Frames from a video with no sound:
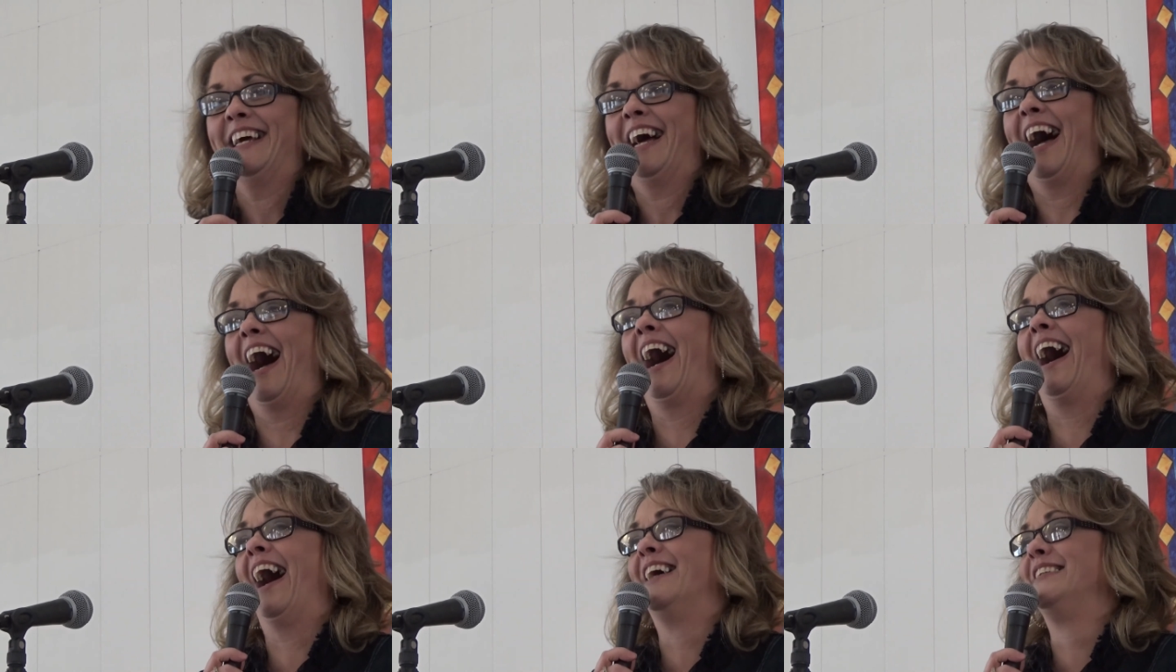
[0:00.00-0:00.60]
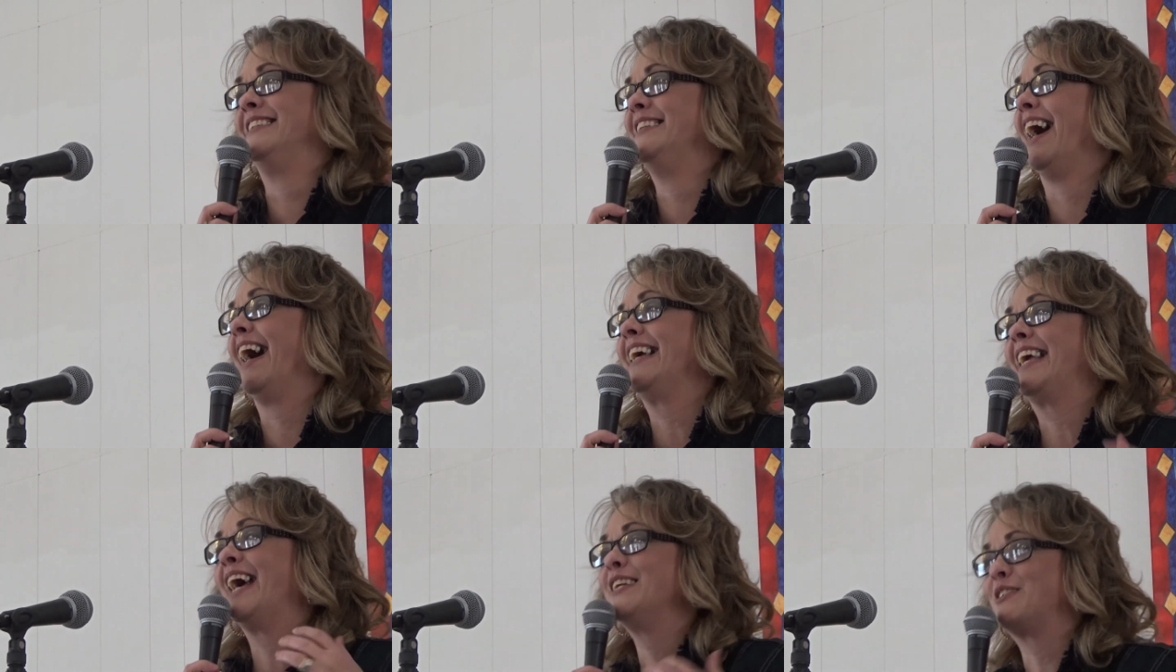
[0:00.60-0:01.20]
I,
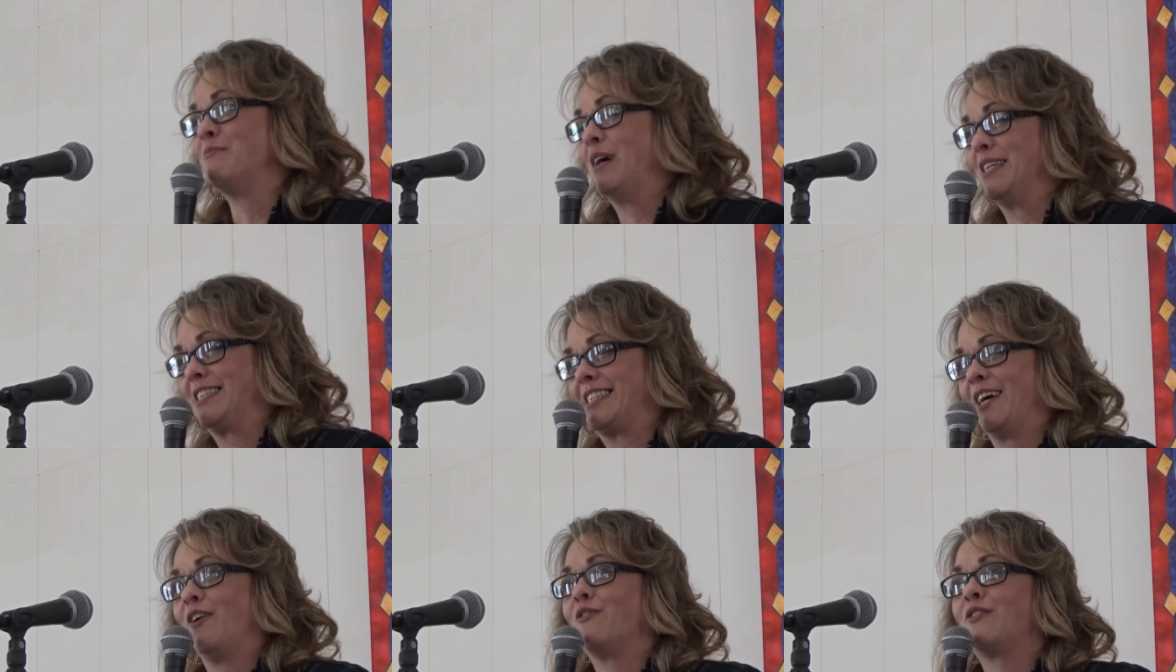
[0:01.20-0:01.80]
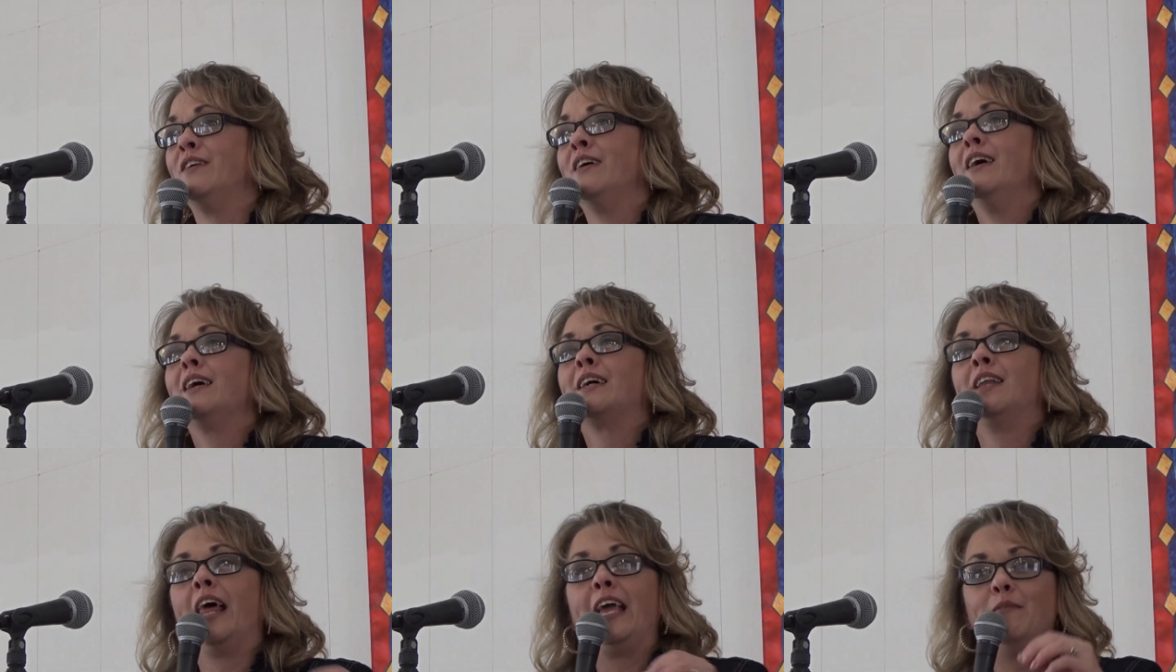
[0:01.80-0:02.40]
I, catch myself
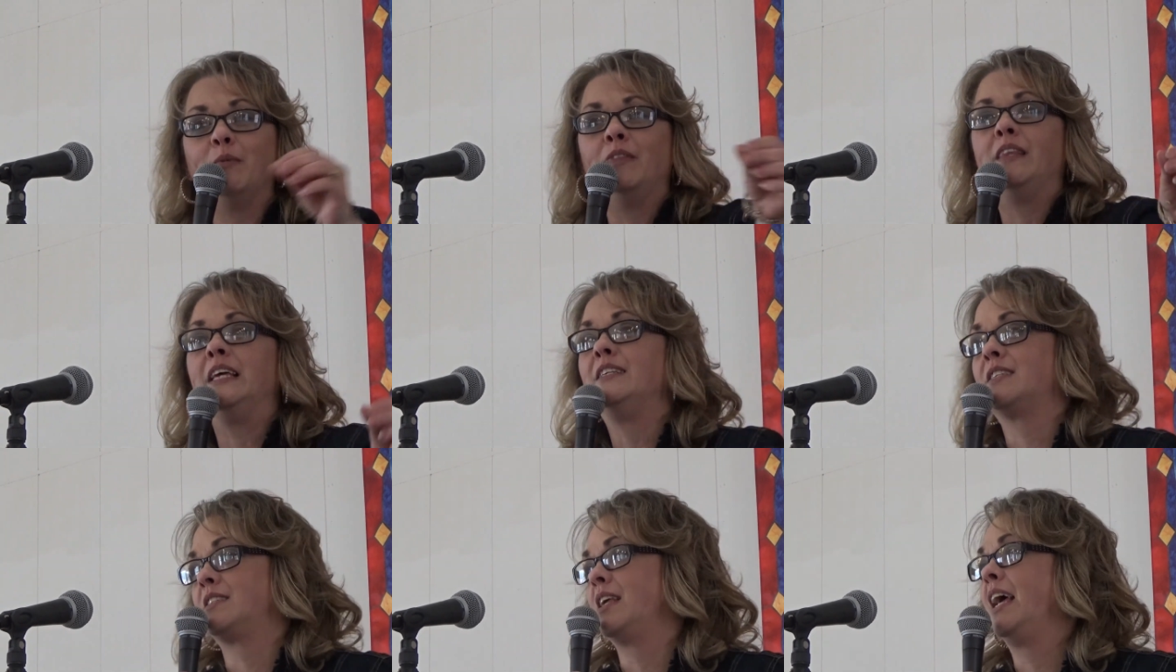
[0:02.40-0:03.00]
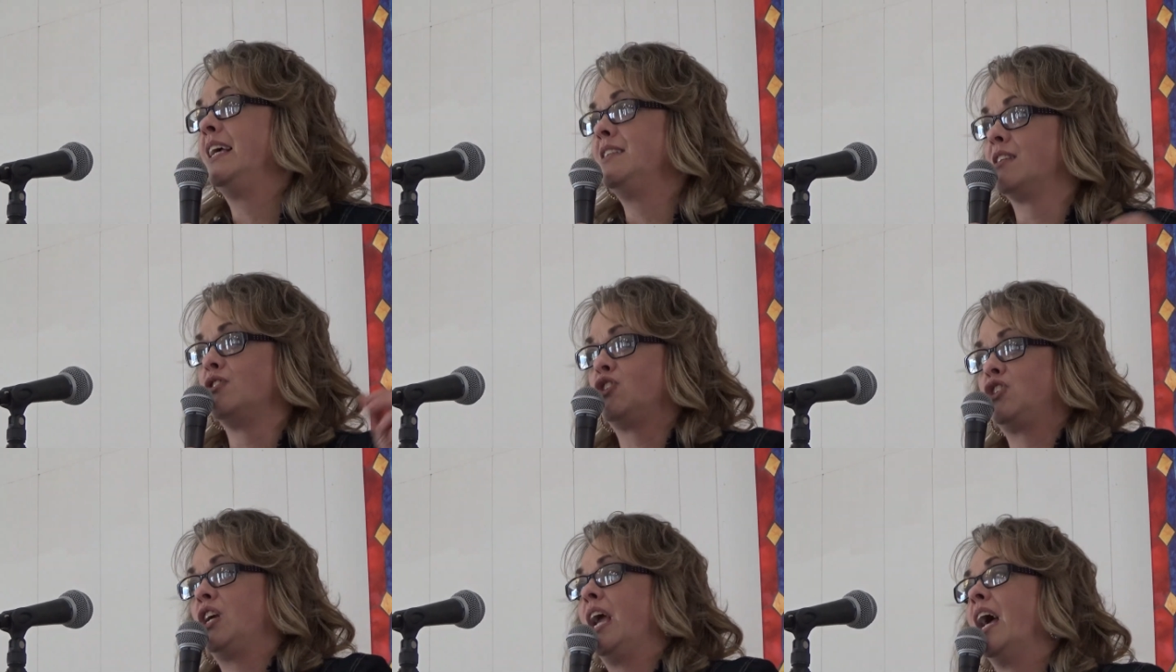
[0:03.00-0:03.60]
claiming these things
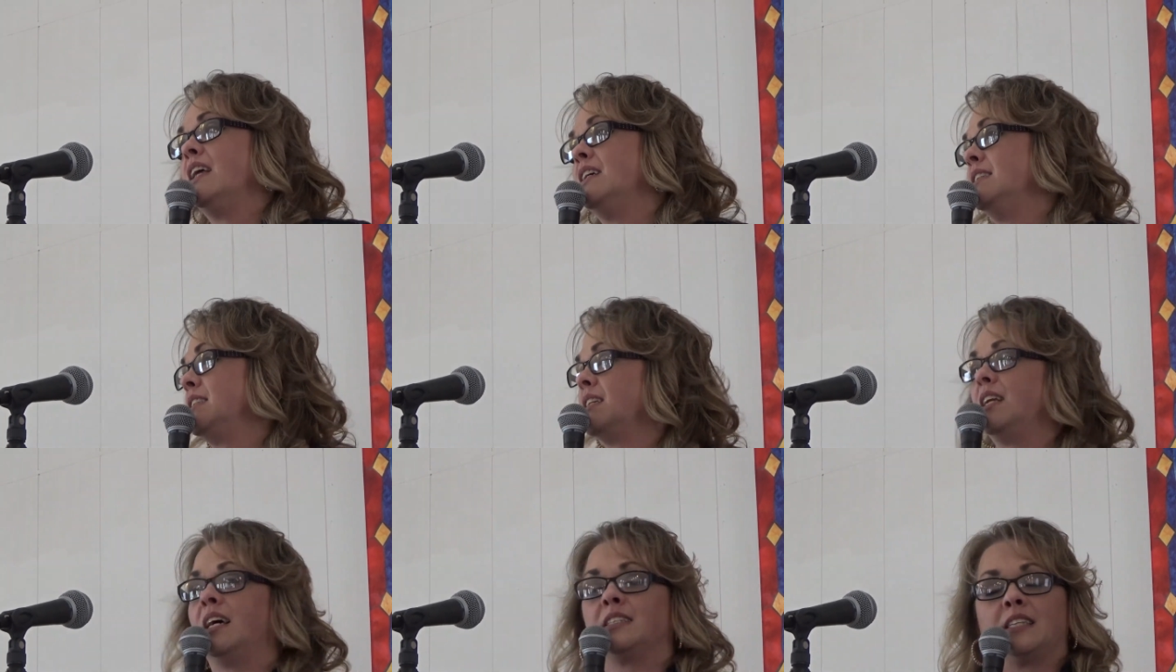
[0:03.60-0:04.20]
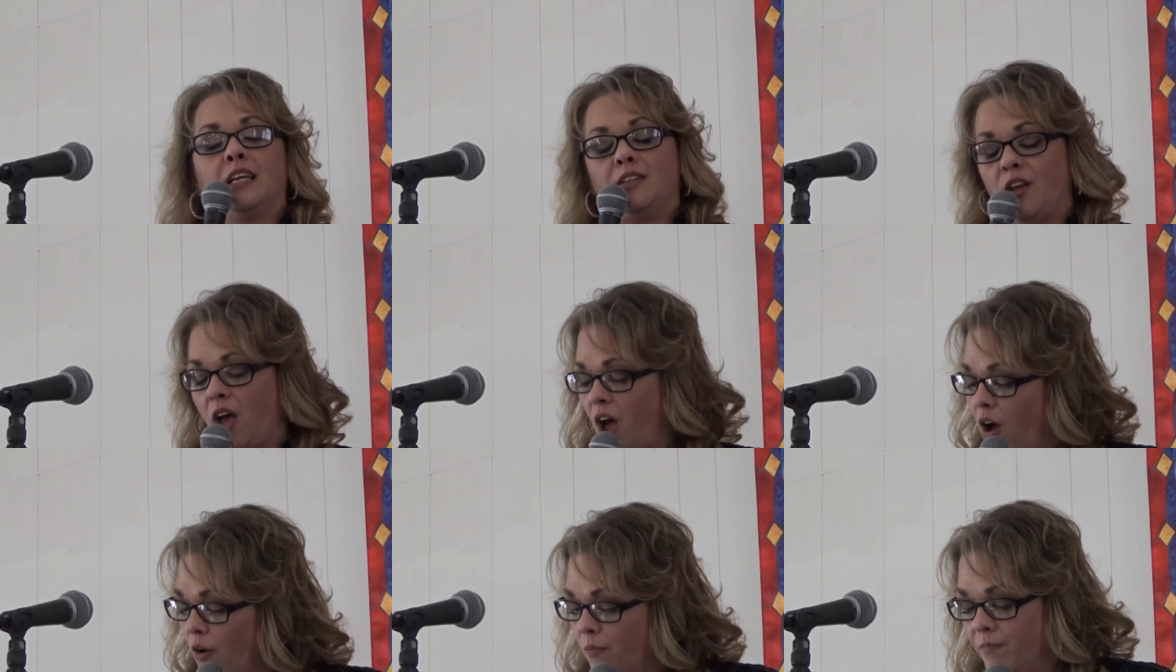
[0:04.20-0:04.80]
as Shannon's, and I say,
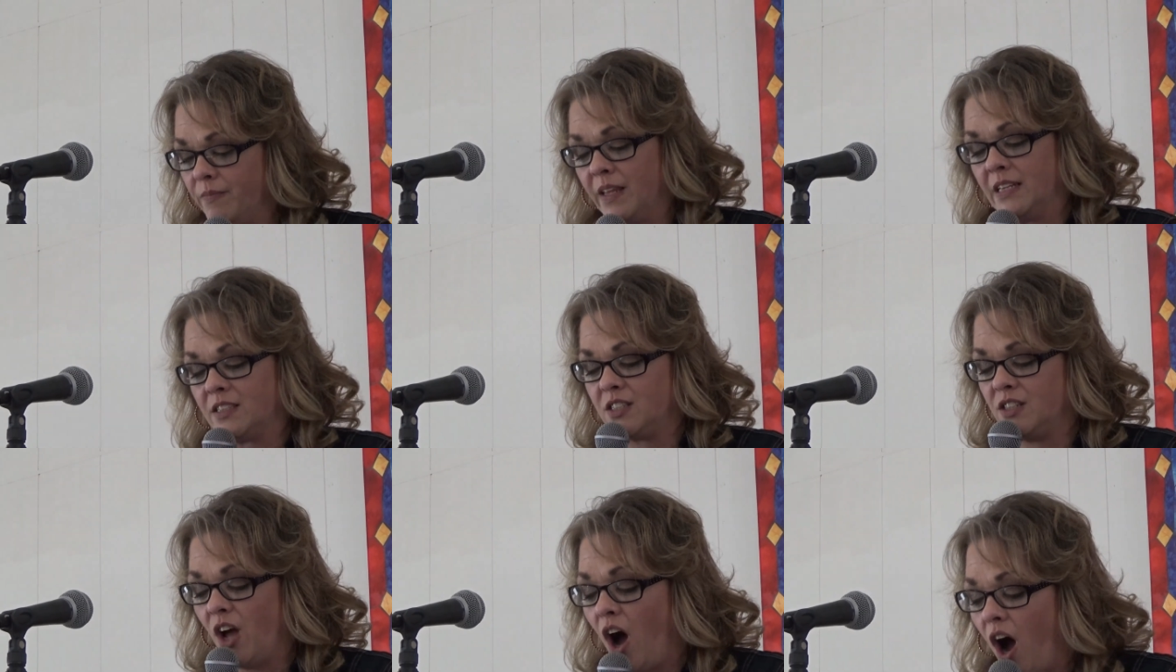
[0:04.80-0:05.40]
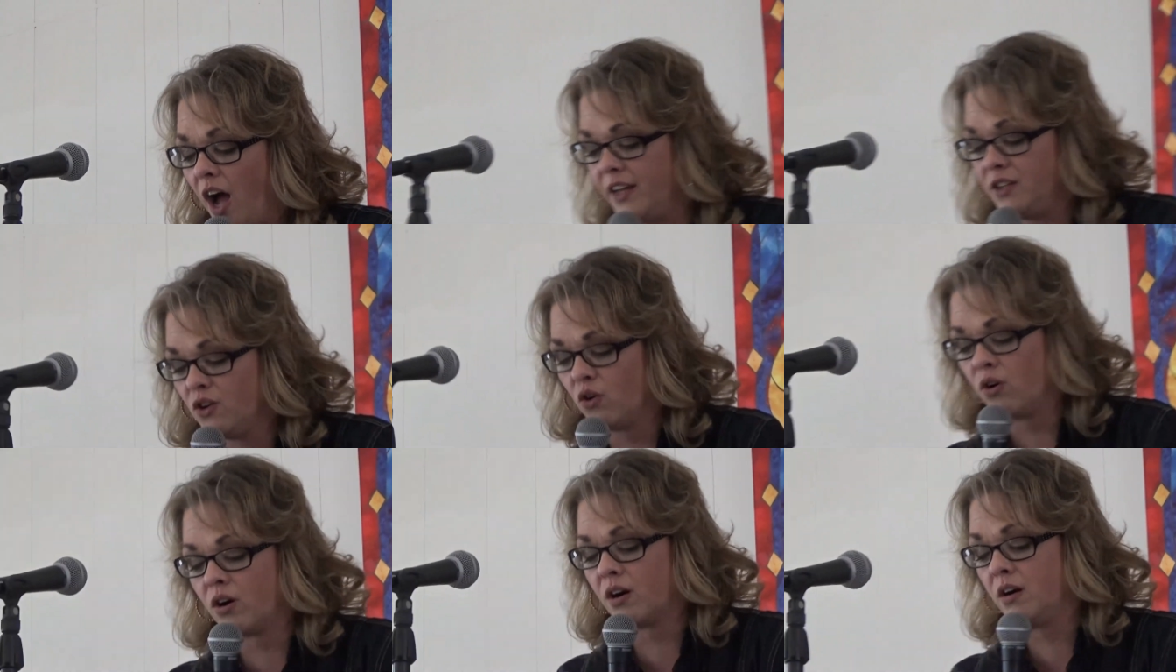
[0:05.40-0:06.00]
no, it's not
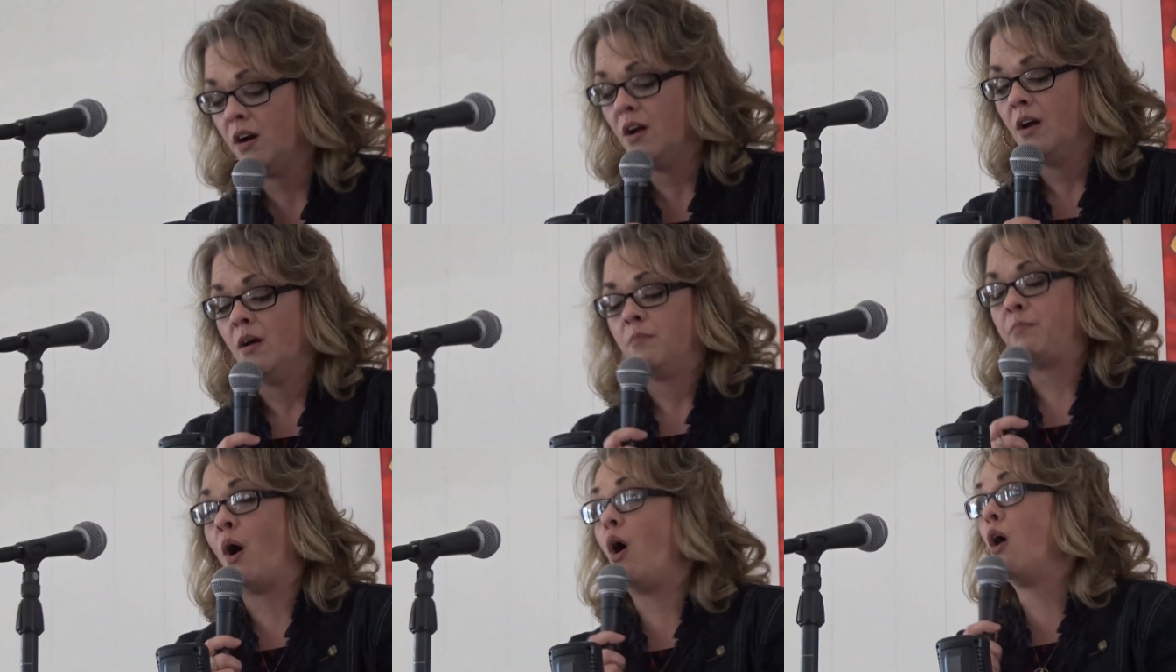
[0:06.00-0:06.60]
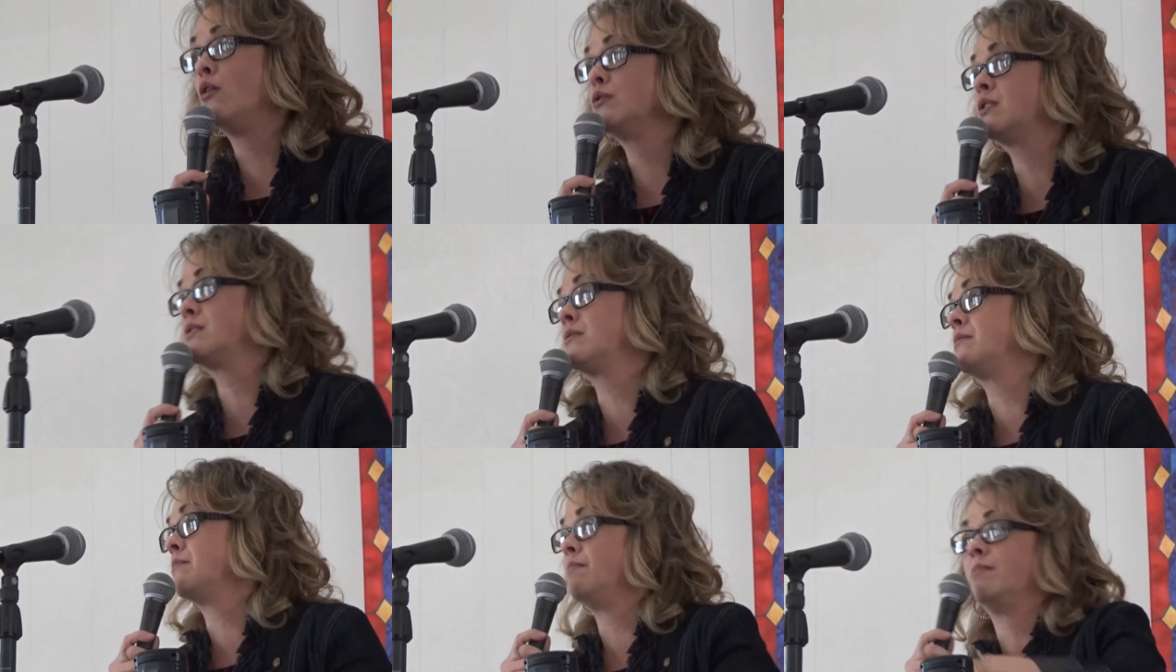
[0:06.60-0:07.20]
your
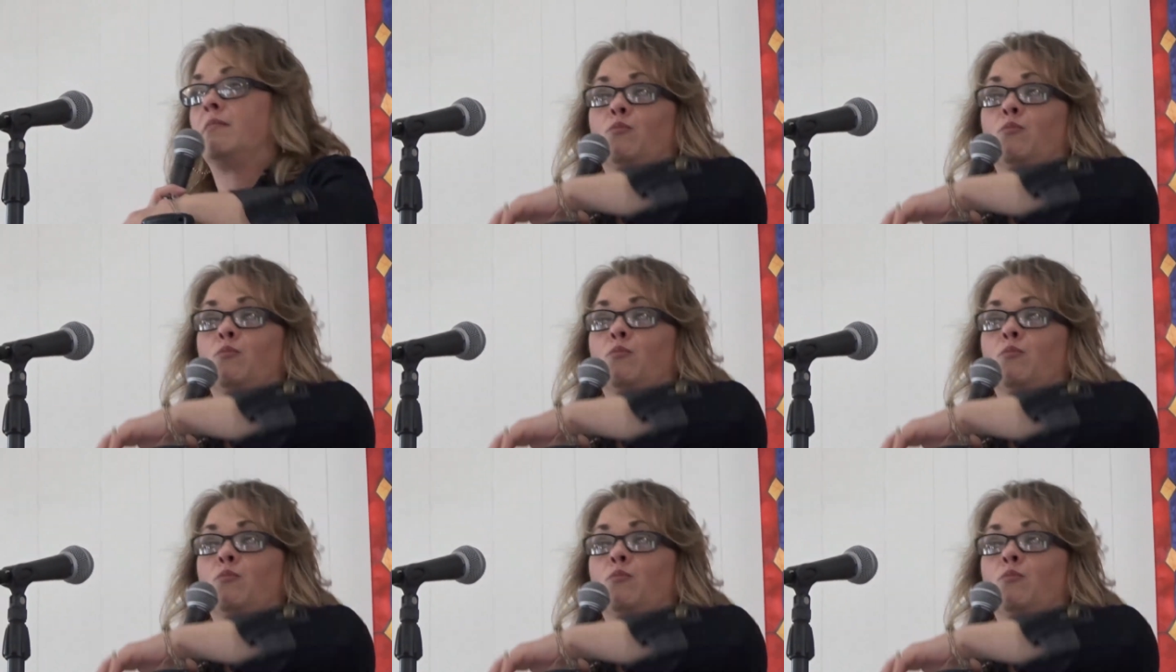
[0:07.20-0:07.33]
pulse,